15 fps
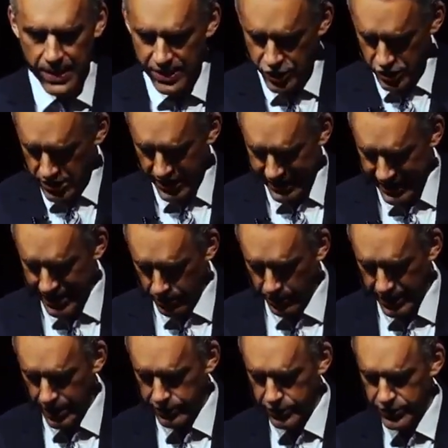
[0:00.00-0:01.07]
just like
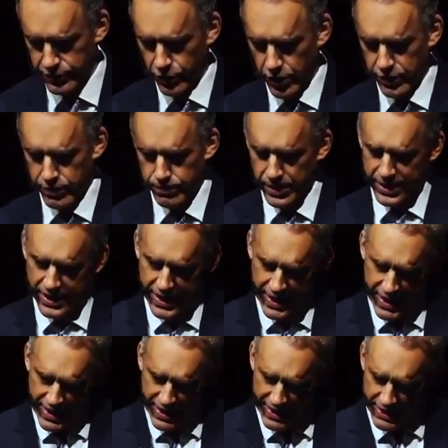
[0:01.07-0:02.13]
anyone else's father, but
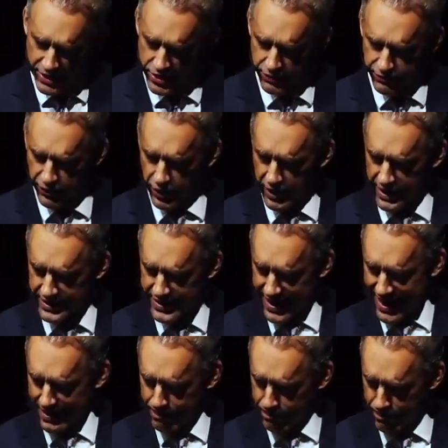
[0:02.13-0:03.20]
insofar as
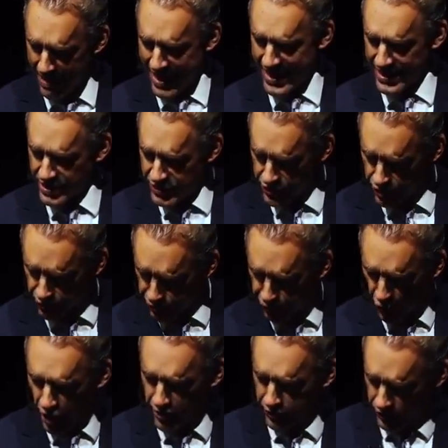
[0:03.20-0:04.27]
that man is your
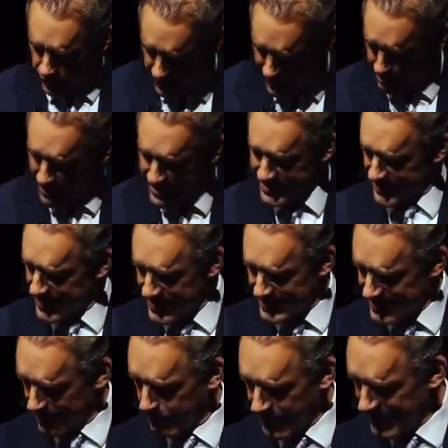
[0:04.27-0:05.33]
father, that means that he's
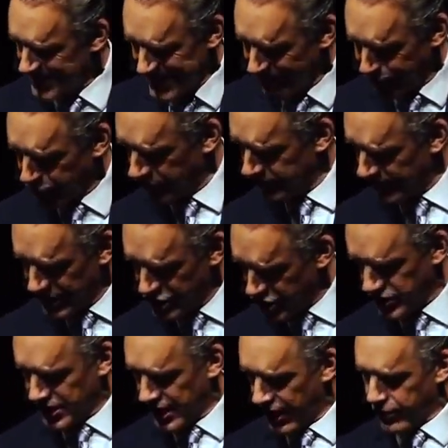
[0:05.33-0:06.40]
something different than
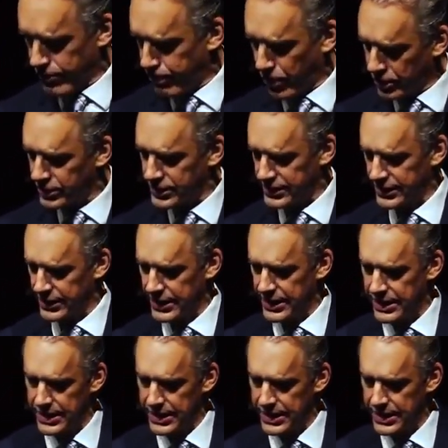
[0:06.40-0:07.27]
just another person.